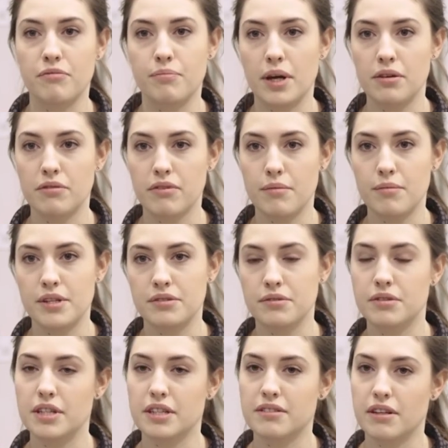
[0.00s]
of
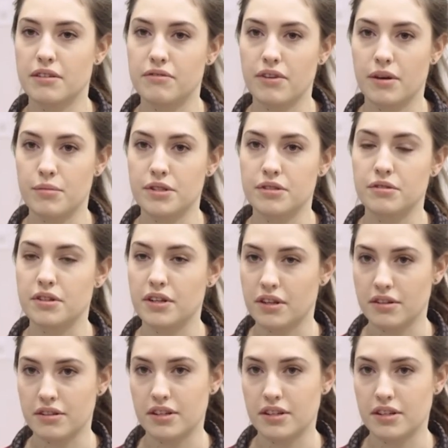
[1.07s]
Biopharmaceutics and Pharmaceutical